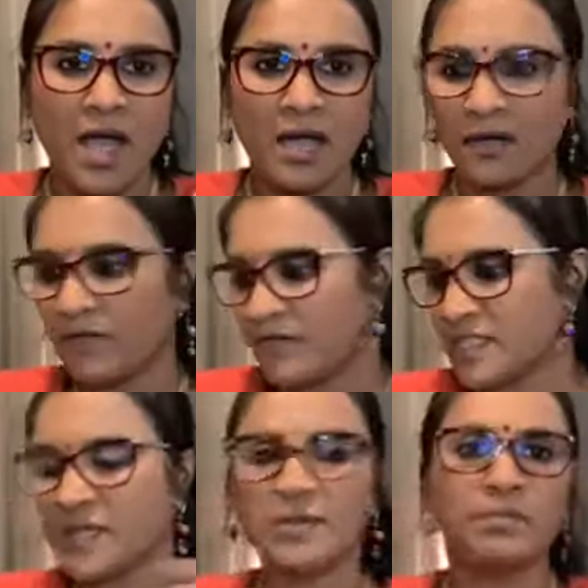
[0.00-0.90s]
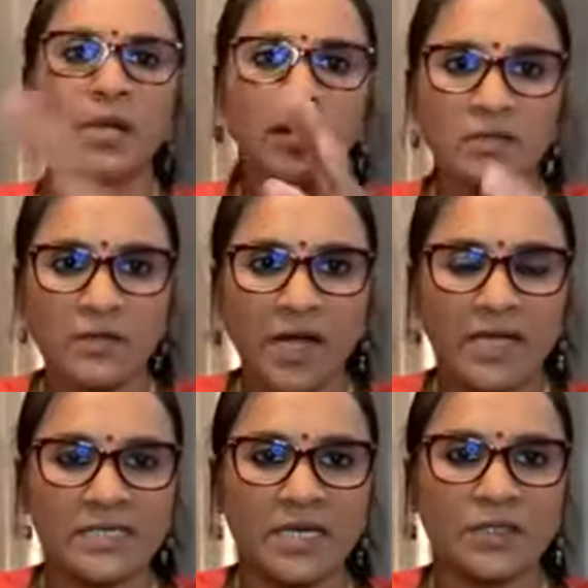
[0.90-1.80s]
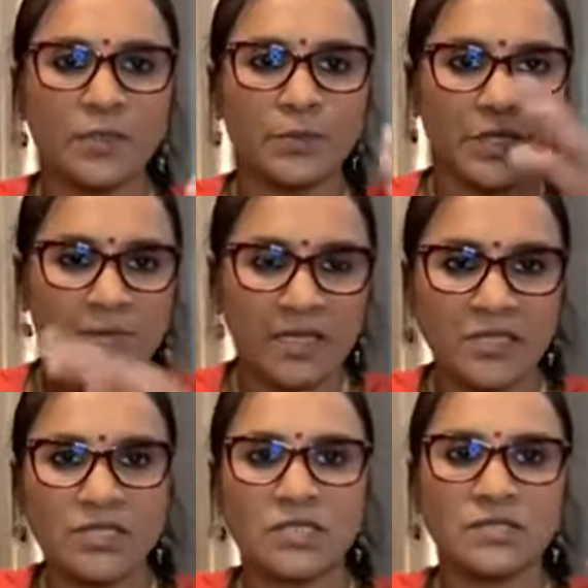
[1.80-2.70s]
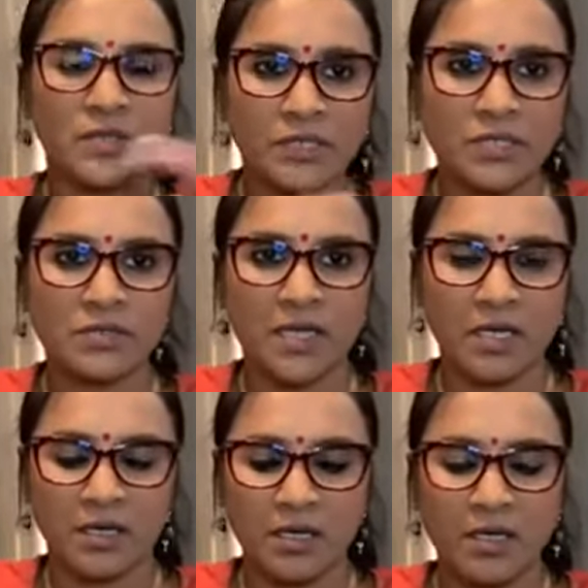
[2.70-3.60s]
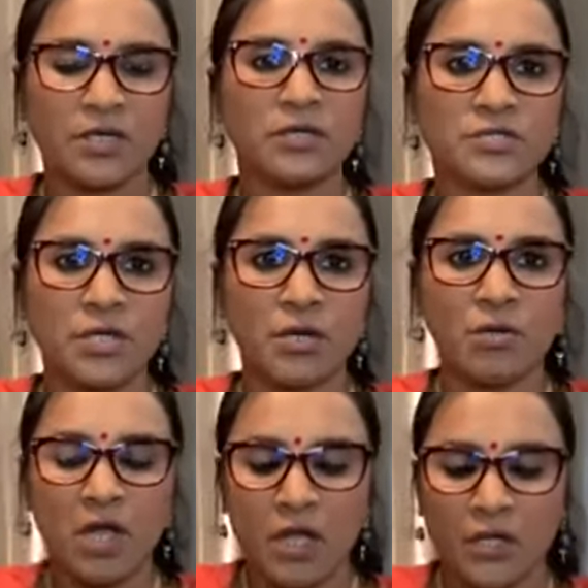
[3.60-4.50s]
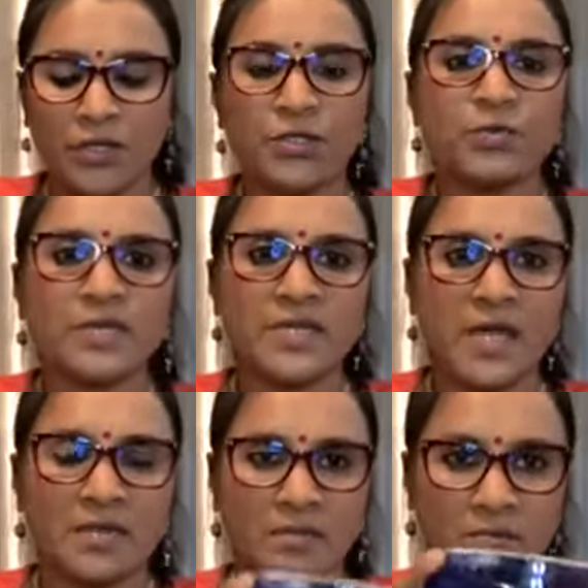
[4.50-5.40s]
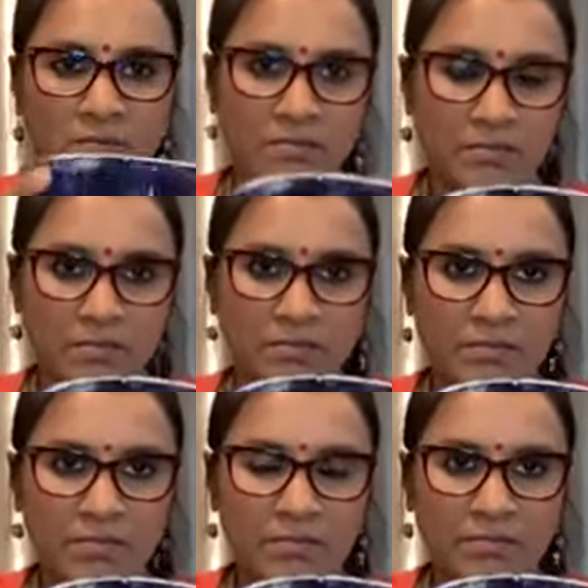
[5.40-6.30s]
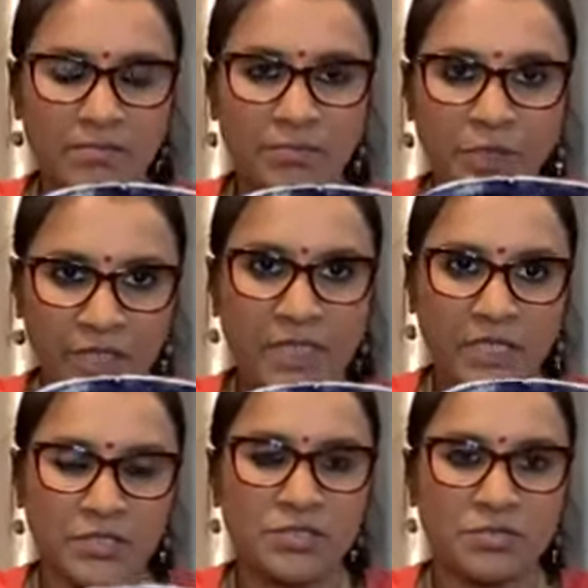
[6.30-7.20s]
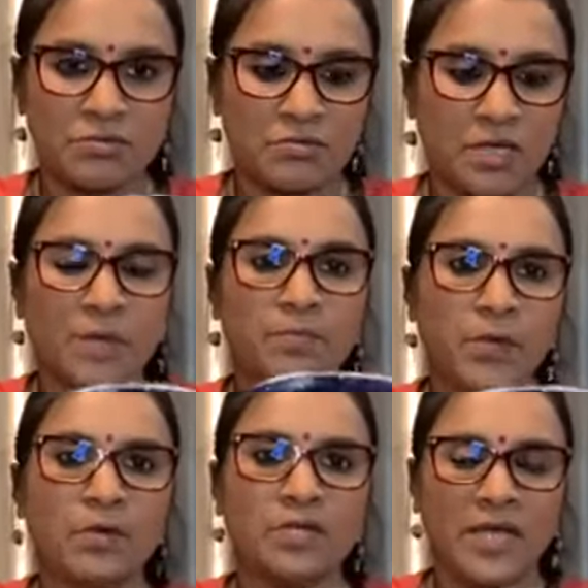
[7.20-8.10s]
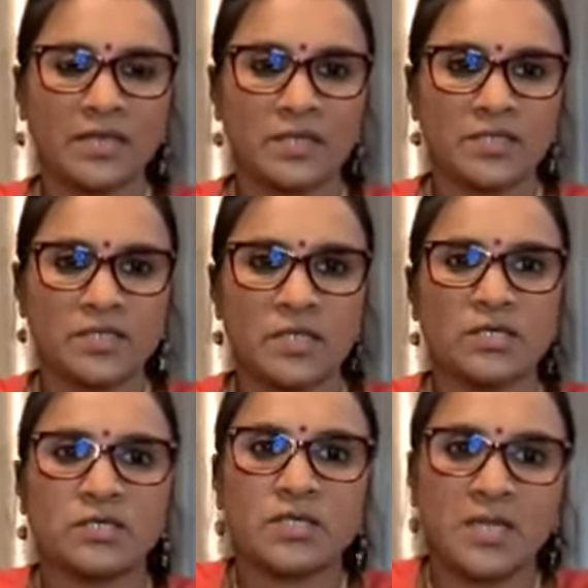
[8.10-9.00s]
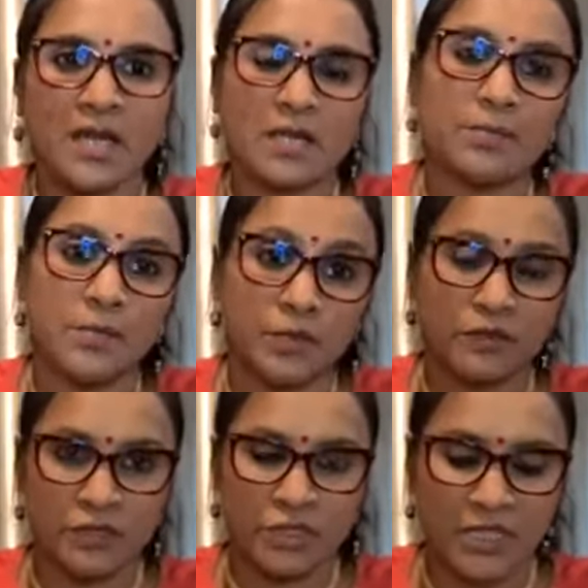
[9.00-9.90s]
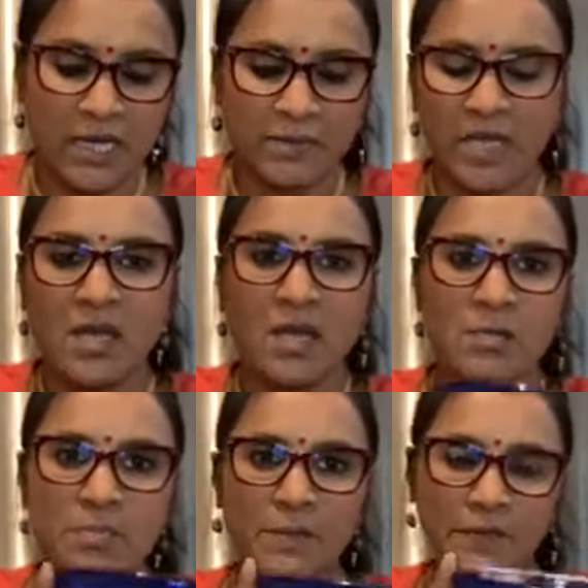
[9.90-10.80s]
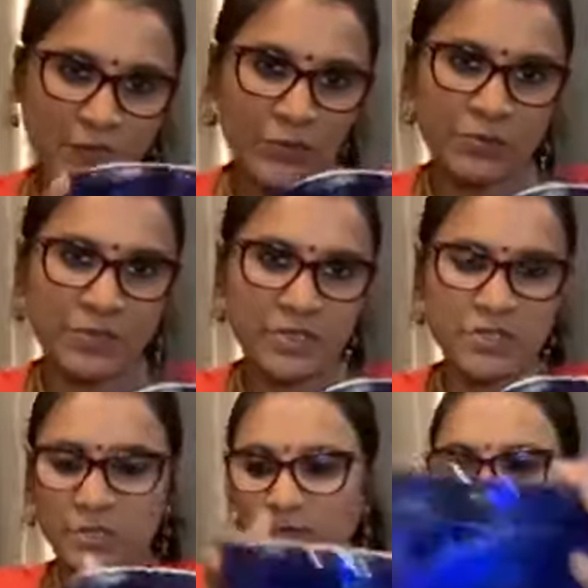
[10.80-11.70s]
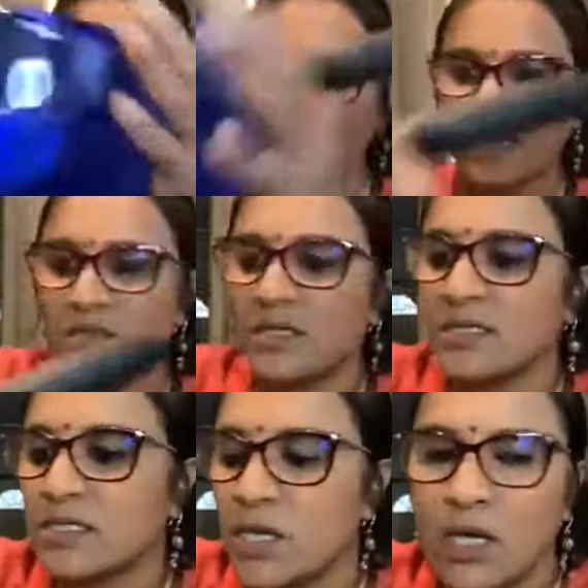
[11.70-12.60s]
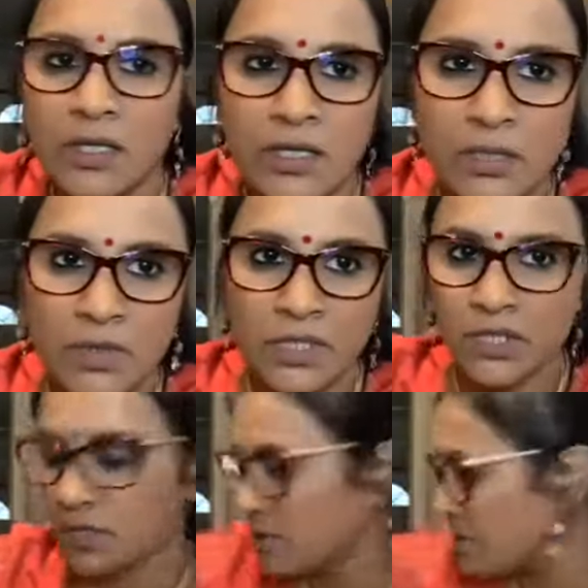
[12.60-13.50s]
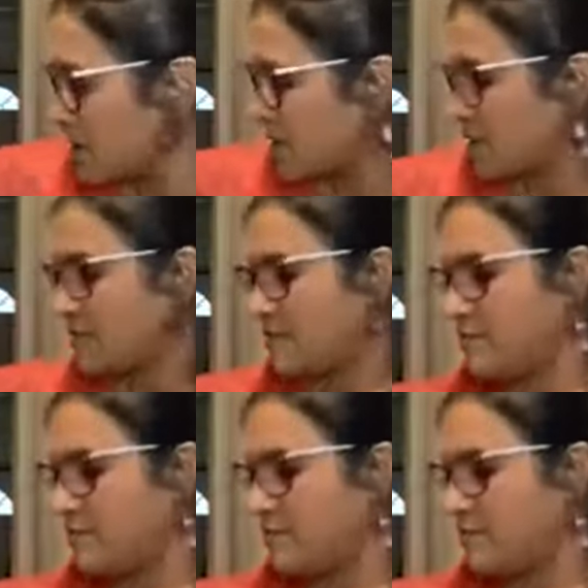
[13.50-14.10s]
have done the bulk rise and you're pretty much structuring your dough, you would then put it into a bowl like this to get a beautiful shape. But before you put it into a bowl like this, you would use,